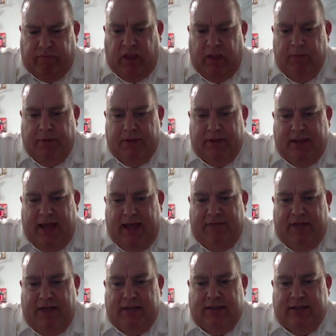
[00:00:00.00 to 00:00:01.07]
but to have
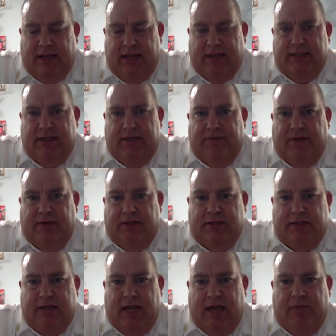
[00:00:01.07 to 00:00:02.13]
that scientific
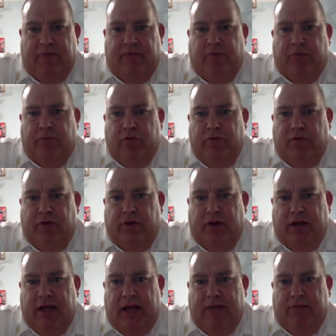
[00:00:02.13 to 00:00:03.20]
stamp of approval on
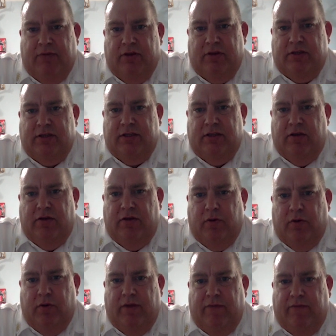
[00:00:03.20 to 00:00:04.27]
the ambulance and know that
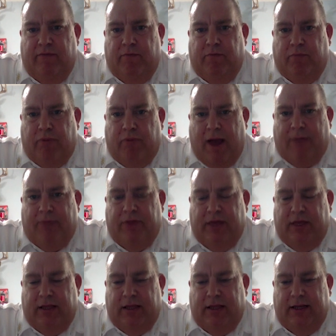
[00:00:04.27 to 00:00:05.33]
we've properly
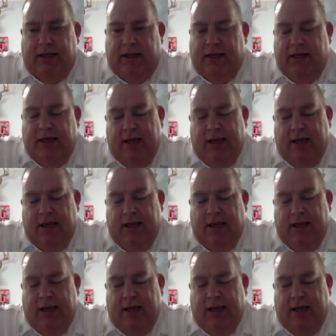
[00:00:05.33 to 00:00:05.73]
cleaned it.